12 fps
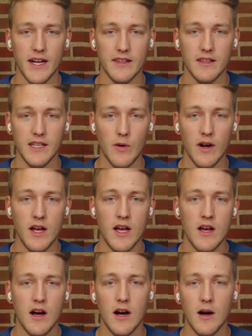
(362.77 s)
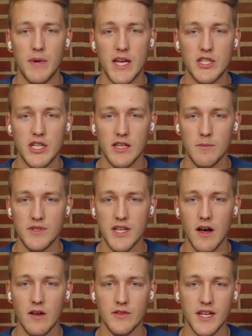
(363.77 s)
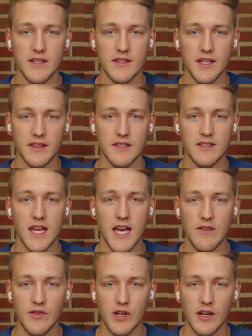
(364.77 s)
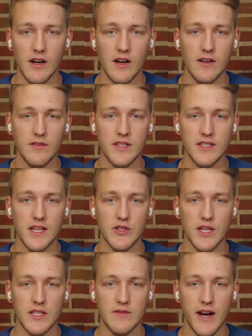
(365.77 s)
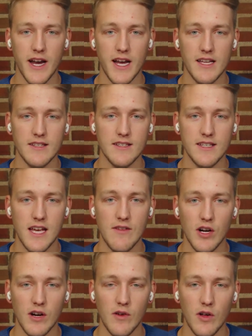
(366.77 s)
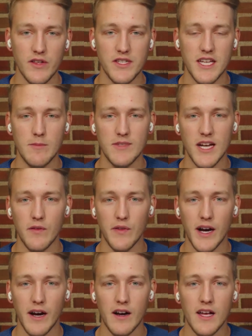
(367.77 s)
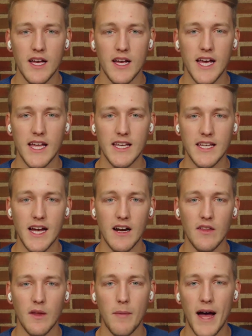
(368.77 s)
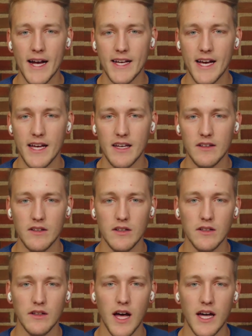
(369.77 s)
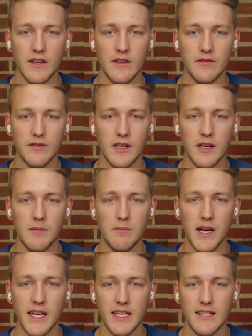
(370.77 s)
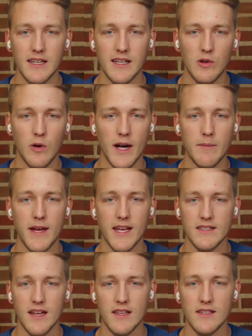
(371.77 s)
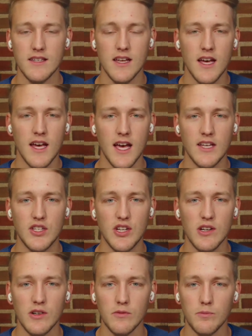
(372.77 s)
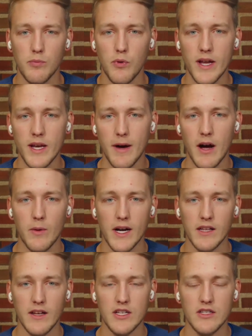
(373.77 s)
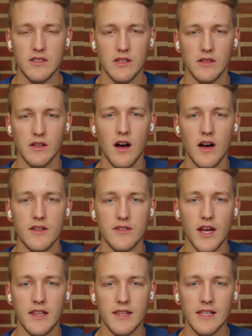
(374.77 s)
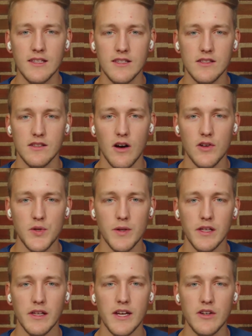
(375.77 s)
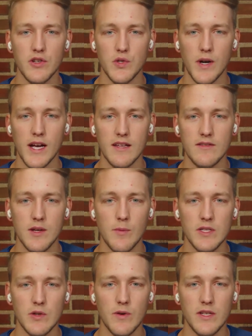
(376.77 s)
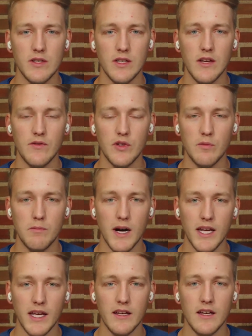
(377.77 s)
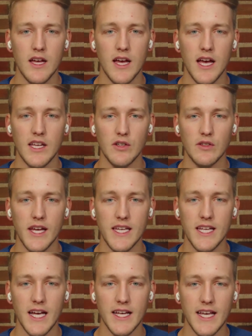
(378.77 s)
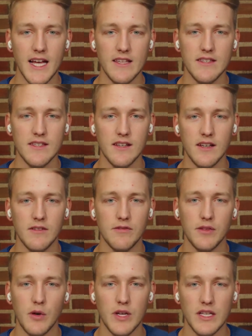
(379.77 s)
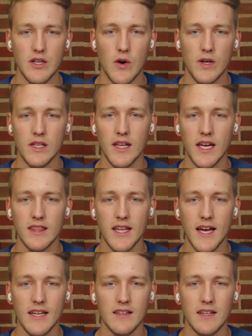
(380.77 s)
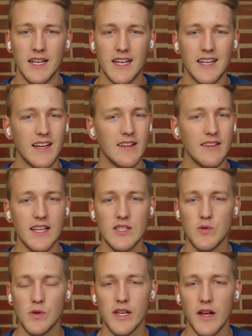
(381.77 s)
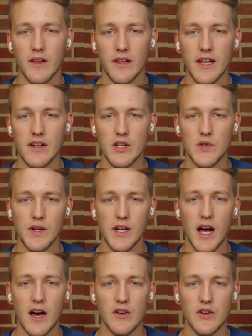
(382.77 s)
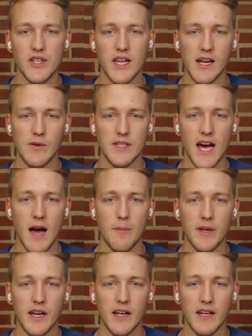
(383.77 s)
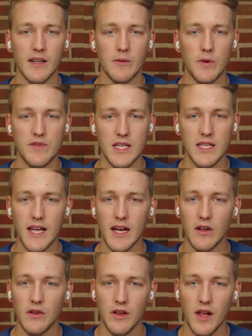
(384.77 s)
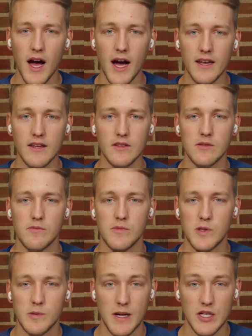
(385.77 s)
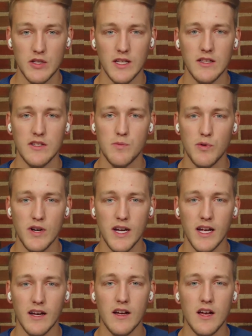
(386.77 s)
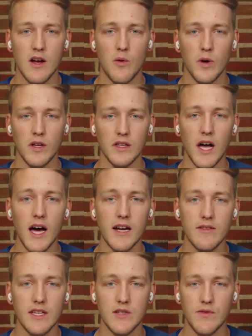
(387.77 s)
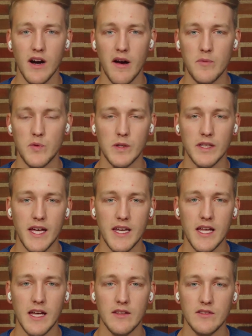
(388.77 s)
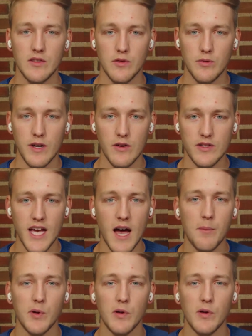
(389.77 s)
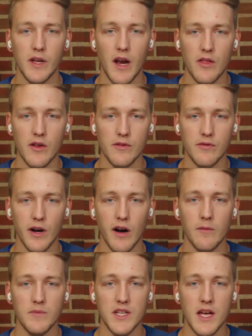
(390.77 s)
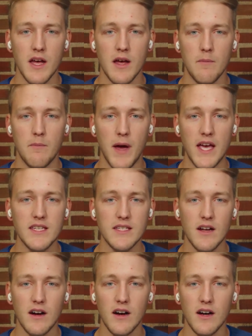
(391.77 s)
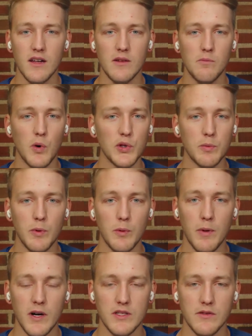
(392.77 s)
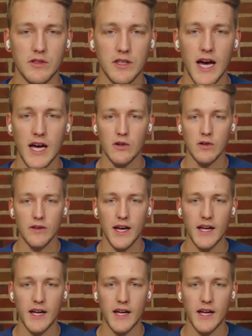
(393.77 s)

fact that they were pitching themselves as like the savior of decentralized finance, the savior of all these teams out there. And yet on the back end, a lot of the money didn't quite make sense. And to your point about regulations and laws, I think this is also on the lenders, right? If someone's going to give you money and you're lending against a floating token like that, and that's really on the lenders for not understanding what's happening. And we've seen that a lot, especially in the spring, where a lot of these firms were lending to Three Arrows Capital and other firms based on multiple parts of collateral